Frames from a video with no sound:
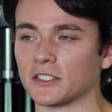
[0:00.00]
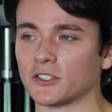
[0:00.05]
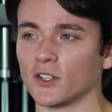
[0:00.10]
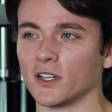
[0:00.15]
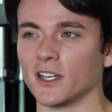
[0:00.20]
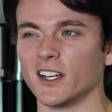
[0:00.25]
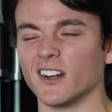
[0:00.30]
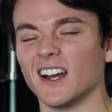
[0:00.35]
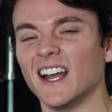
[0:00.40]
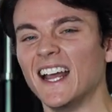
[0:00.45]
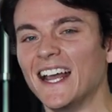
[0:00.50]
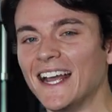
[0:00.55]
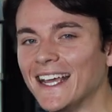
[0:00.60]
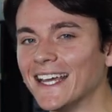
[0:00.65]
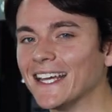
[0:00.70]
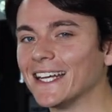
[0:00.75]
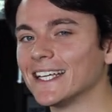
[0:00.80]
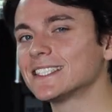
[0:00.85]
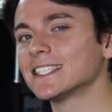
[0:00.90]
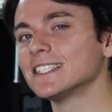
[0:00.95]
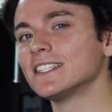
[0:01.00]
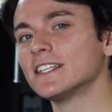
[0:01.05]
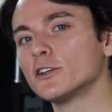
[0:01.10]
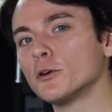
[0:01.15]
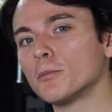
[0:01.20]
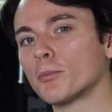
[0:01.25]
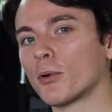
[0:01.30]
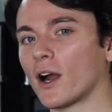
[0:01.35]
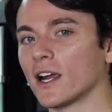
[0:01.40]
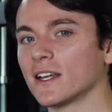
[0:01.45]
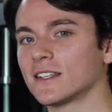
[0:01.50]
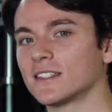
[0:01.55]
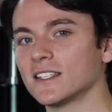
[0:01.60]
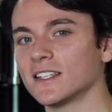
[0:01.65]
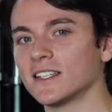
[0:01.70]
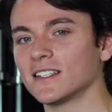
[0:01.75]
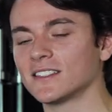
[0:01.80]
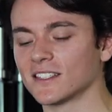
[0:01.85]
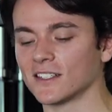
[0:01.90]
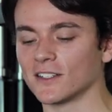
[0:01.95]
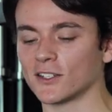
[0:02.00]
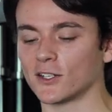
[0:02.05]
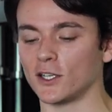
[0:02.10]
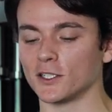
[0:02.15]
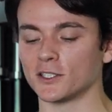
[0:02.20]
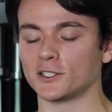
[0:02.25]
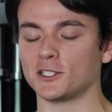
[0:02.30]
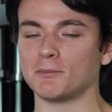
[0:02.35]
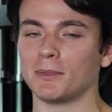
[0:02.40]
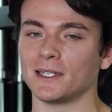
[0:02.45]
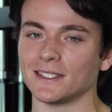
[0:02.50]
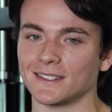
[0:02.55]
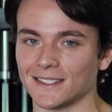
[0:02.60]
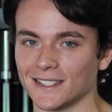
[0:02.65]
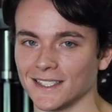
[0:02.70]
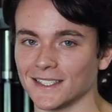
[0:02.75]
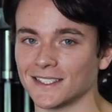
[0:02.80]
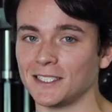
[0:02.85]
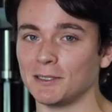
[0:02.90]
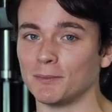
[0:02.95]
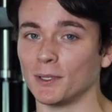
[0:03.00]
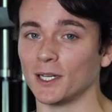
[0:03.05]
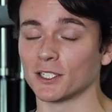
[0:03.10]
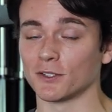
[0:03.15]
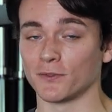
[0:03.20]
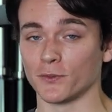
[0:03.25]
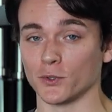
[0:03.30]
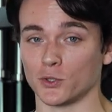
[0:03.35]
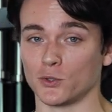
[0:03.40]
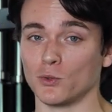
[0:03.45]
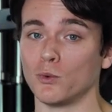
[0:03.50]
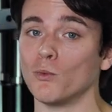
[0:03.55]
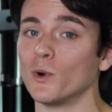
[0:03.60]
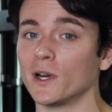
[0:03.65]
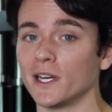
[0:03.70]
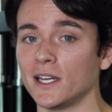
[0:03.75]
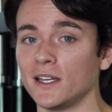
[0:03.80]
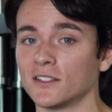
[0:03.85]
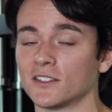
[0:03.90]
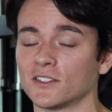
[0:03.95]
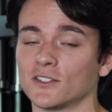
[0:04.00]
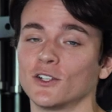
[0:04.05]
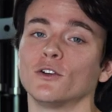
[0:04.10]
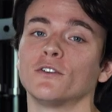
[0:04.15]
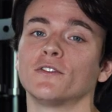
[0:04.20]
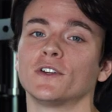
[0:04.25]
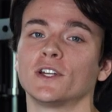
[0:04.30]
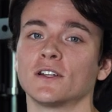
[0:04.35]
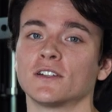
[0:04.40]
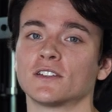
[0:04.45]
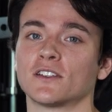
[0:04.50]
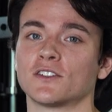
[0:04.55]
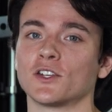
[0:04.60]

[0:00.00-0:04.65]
this right here. It is a little pricey. It's gonna cost you about 60 bucks for 20 servings.